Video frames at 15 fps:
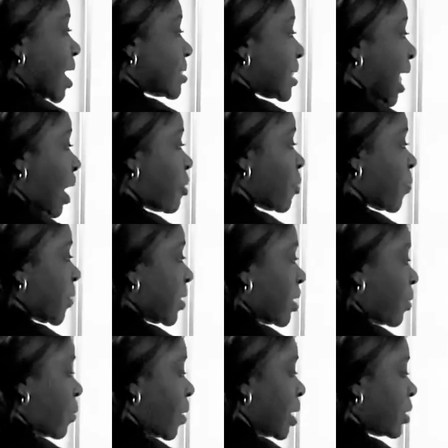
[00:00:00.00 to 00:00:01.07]
that will be
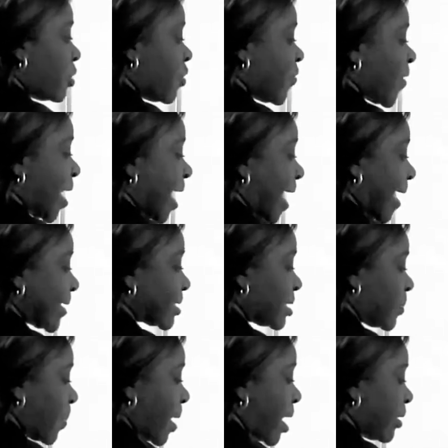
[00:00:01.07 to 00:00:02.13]
1 over x to the
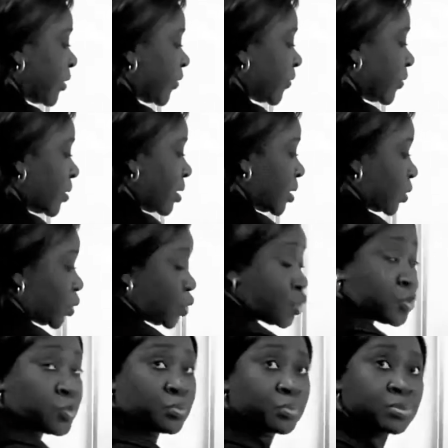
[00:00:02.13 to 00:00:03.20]
power of
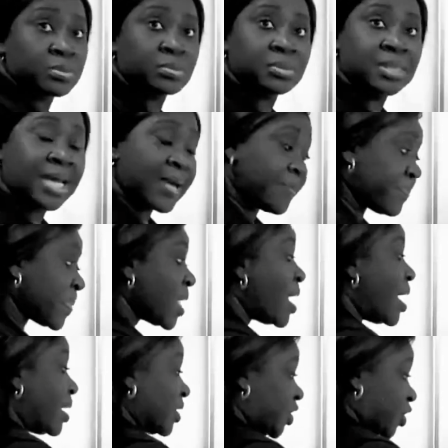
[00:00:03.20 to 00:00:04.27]
2. Yeah.
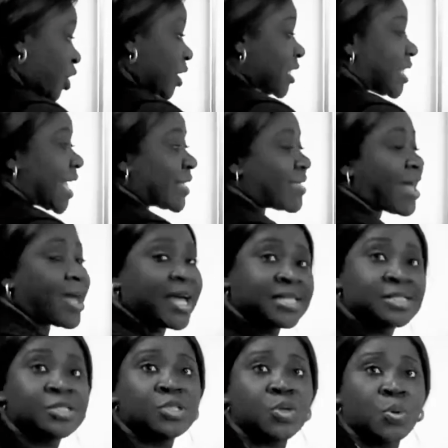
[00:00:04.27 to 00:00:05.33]
Just like that, and
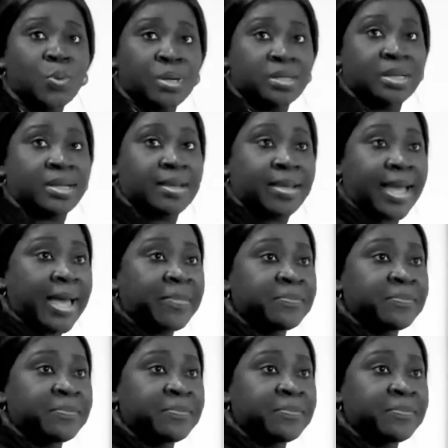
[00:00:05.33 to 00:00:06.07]
so on. Yeah.